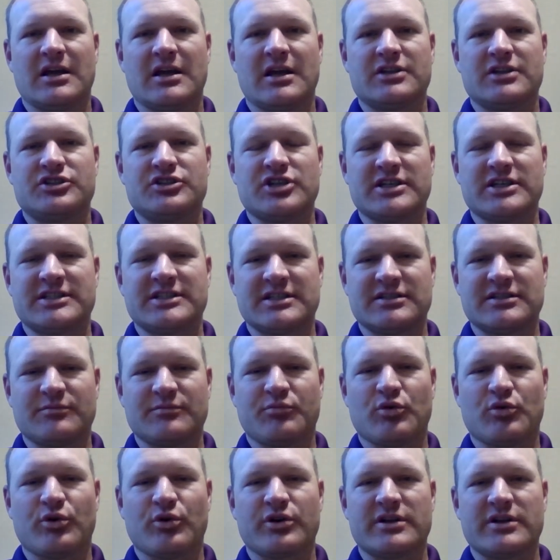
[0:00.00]
just as
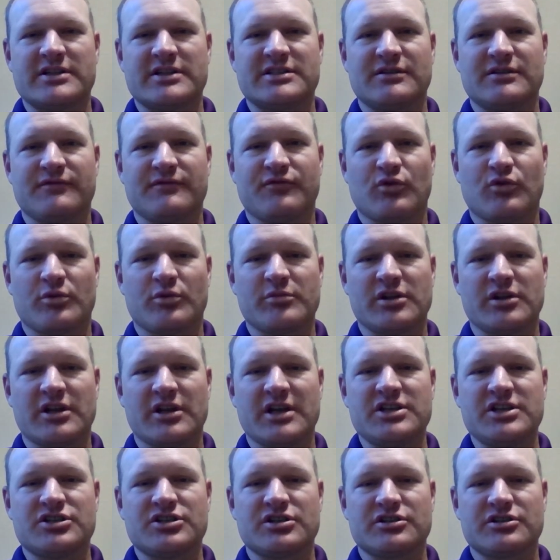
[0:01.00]
important is the
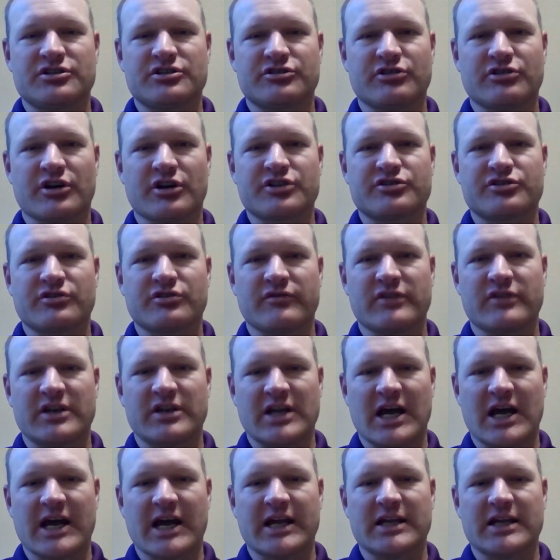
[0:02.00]
formulation structure of the
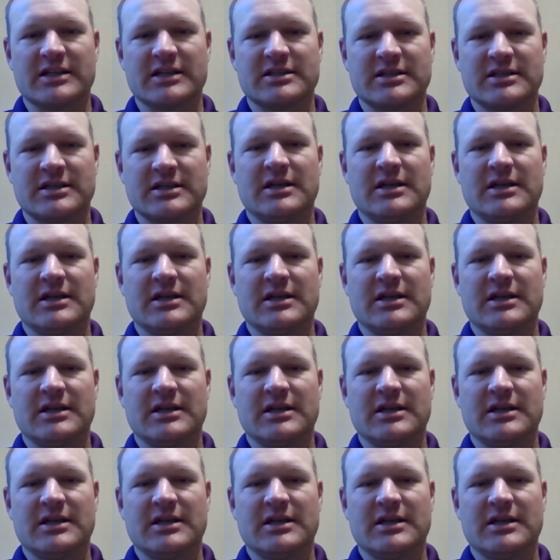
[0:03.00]
diet.